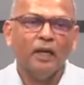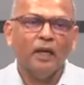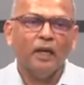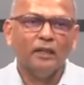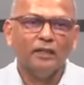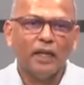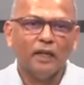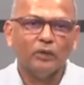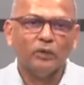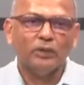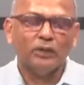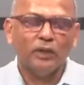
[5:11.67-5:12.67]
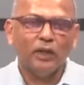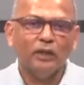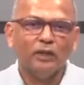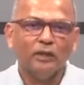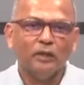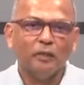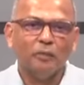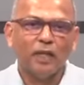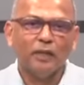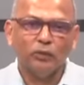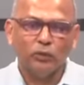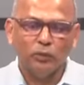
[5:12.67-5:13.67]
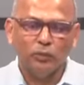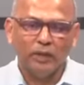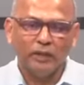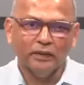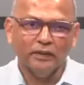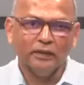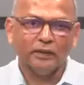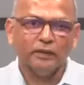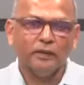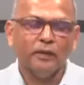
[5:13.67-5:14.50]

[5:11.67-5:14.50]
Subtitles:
and that was done by two means.